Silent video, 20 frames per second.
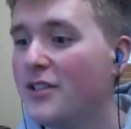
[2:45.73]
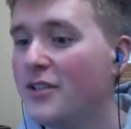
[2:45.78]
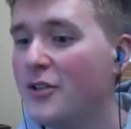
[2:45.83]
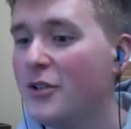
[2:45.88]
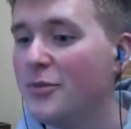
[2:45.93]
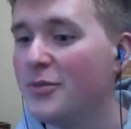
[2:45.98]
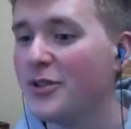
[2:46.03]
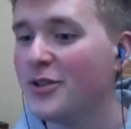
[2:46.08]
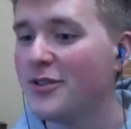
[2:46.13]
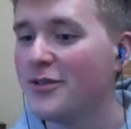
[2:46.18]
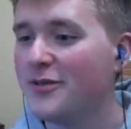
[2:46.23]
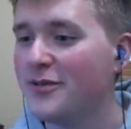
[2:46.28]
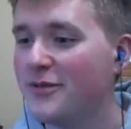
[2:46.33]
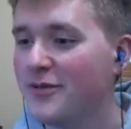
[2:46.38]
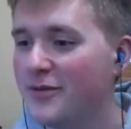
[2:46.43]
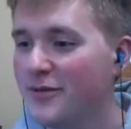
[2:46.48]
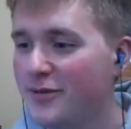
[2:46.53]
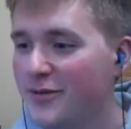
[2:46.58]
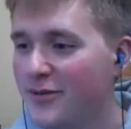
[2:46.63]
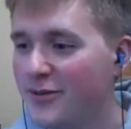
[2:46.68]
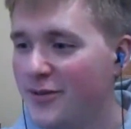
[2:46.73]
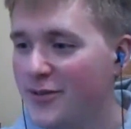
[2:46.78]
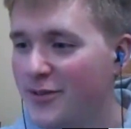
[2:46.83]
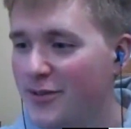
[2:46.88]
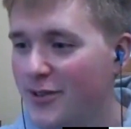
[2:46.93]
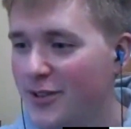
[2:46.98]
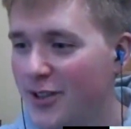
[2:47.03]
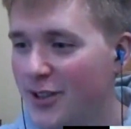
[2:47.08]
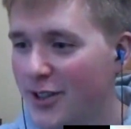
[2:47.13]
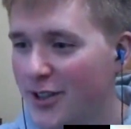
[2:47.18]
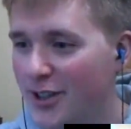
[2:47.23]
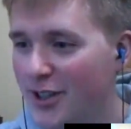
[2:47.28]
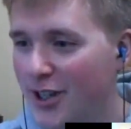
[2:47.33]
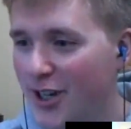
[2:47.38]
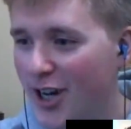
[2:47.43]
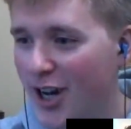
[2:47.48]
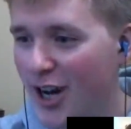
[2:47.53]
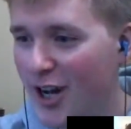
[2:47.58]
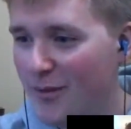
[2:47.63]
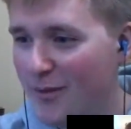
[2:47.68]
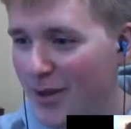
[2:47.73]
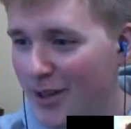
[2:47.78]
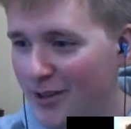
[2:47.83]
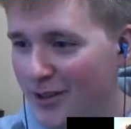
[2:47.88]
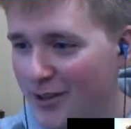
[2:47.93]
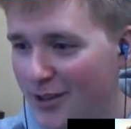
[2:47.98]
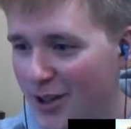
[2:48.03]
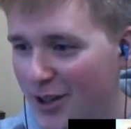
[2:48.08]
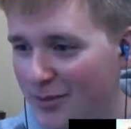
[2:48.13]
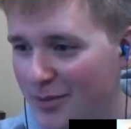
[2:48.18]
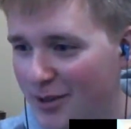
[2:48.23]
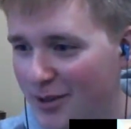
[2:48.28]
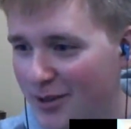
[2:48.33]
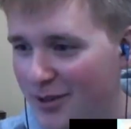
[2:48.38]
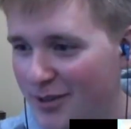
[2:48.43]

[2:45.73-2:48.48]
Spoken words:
oops, I messed up.